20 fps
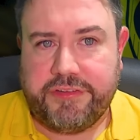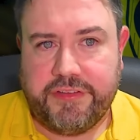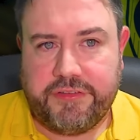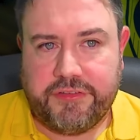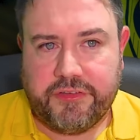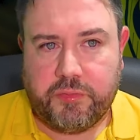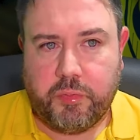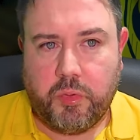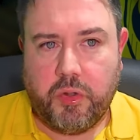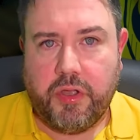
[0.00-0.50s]

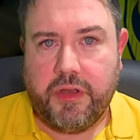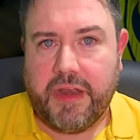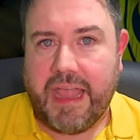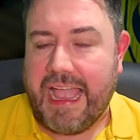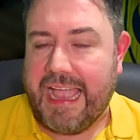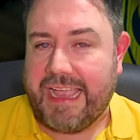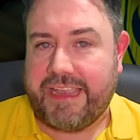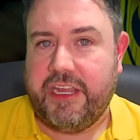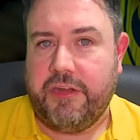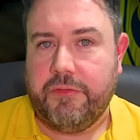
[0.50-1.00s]
just weren't
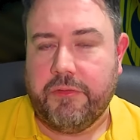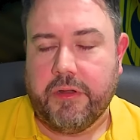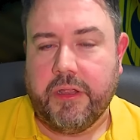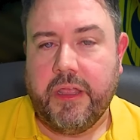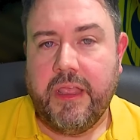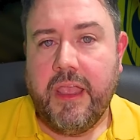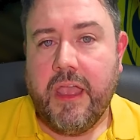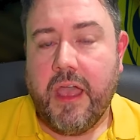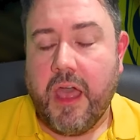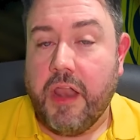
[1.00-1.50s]
accurate
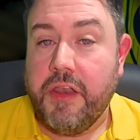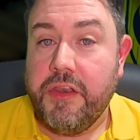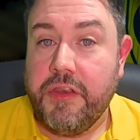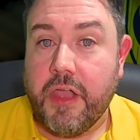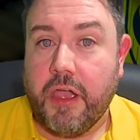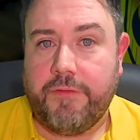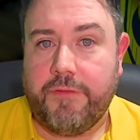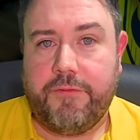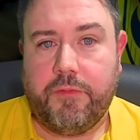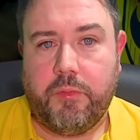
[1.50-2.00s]

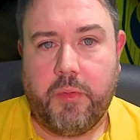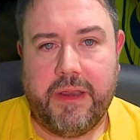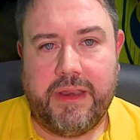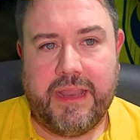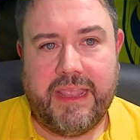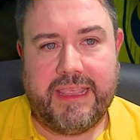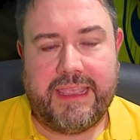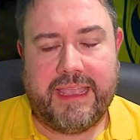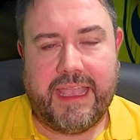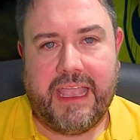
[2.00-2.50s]
enough when
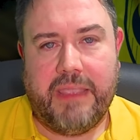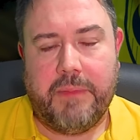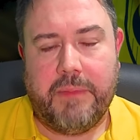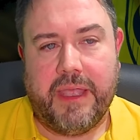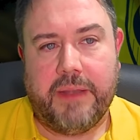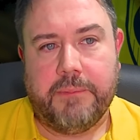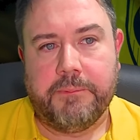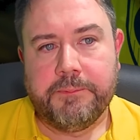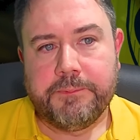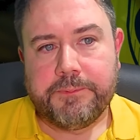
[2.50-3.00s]
they came
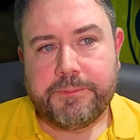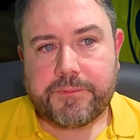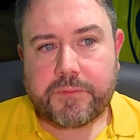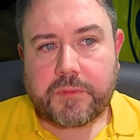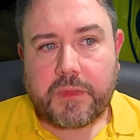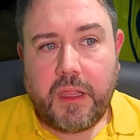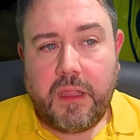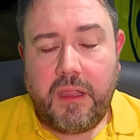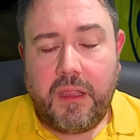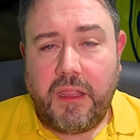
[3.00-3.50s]
in.
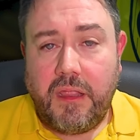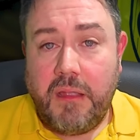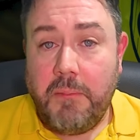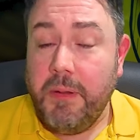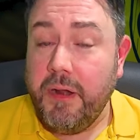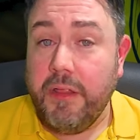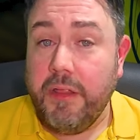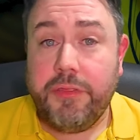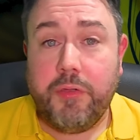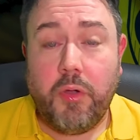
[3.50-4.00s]

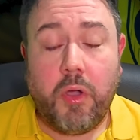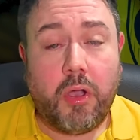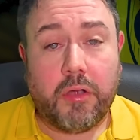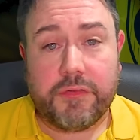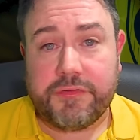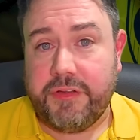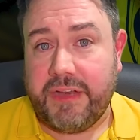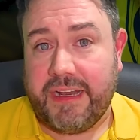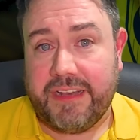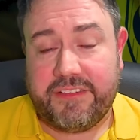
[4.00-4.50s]
But I thought
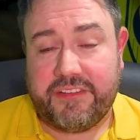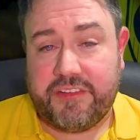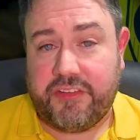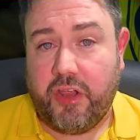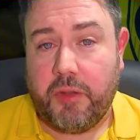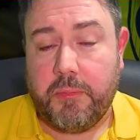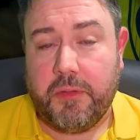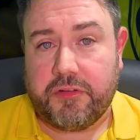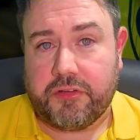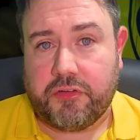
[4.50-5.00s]
Oxford had
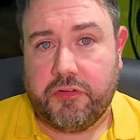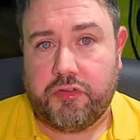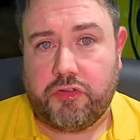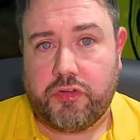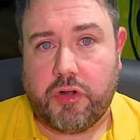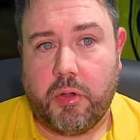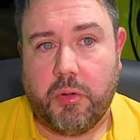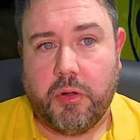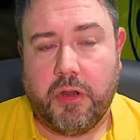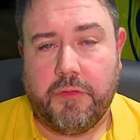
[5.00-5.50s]
so much
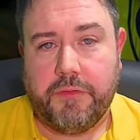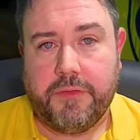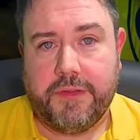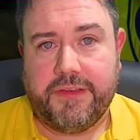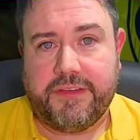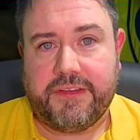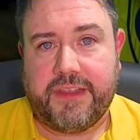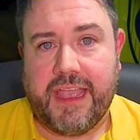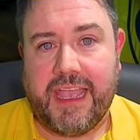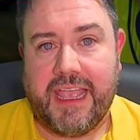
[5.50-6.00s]
control over
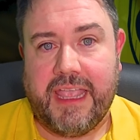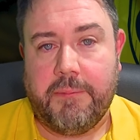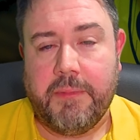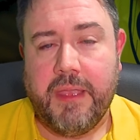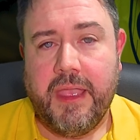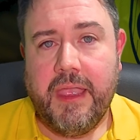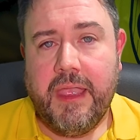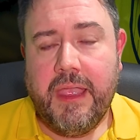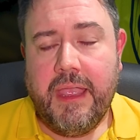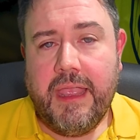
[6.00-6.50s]
this game
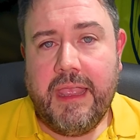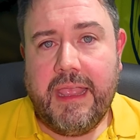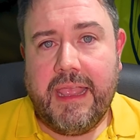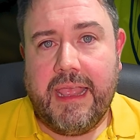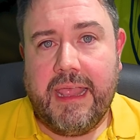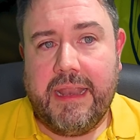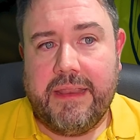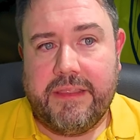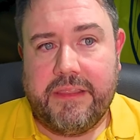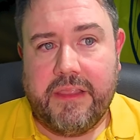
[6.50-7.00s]

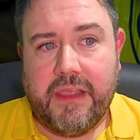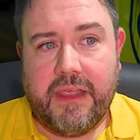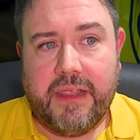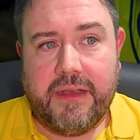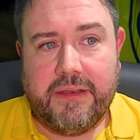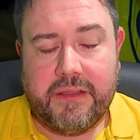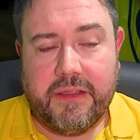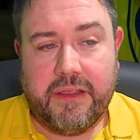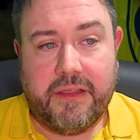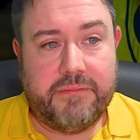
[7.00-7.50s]
that
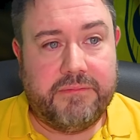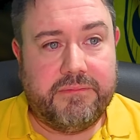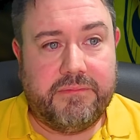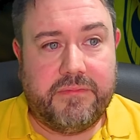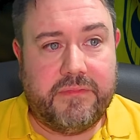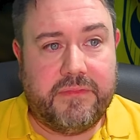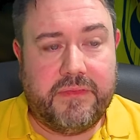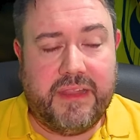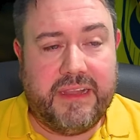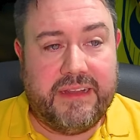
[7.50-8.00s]

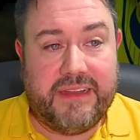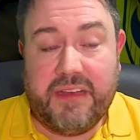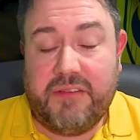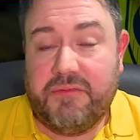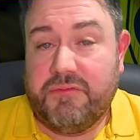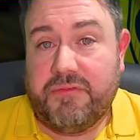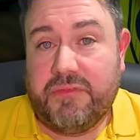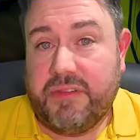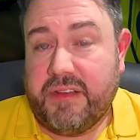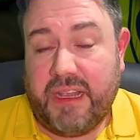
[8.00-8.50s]

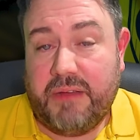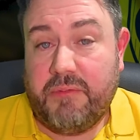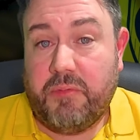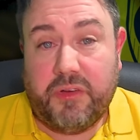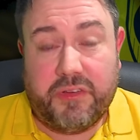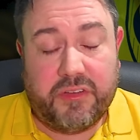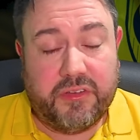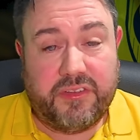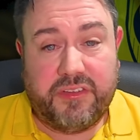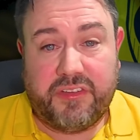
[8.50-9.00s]
they were
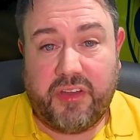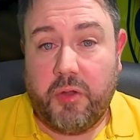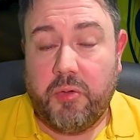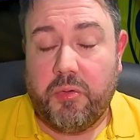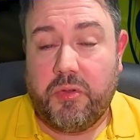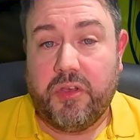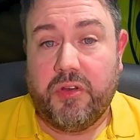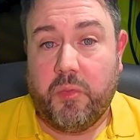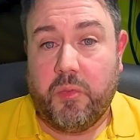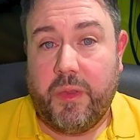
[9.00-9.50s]
just so
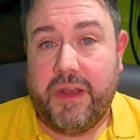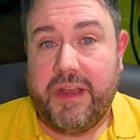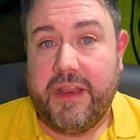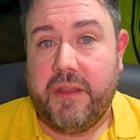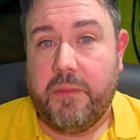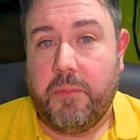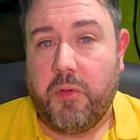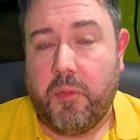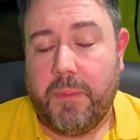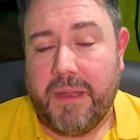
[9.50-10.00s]
good at winning
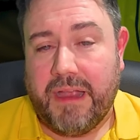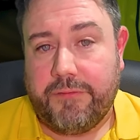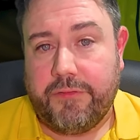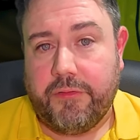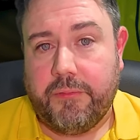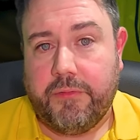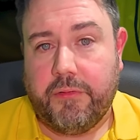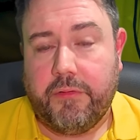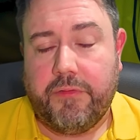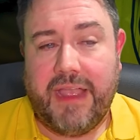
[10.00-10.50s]
the ball back
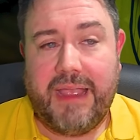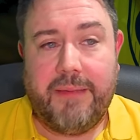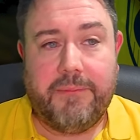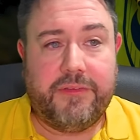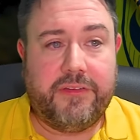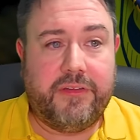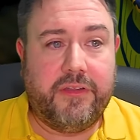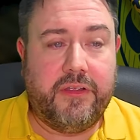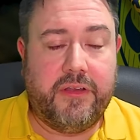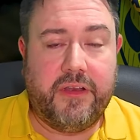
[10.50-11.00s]
from
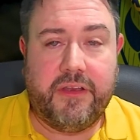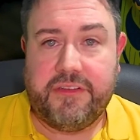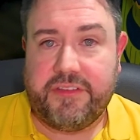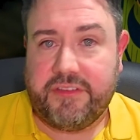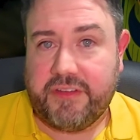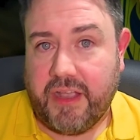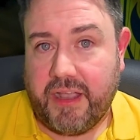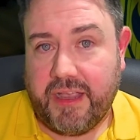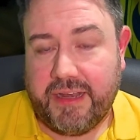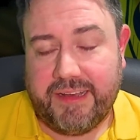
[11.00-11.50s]
Northampton and
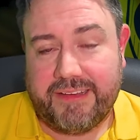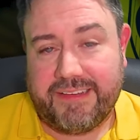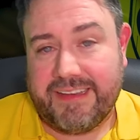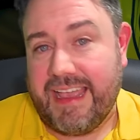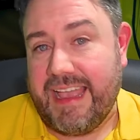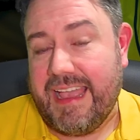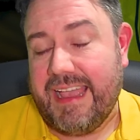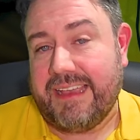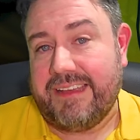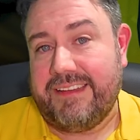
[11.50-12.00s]
starting
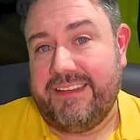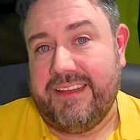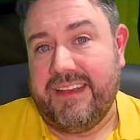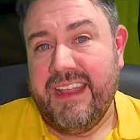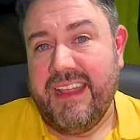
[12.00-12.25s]
attacks. And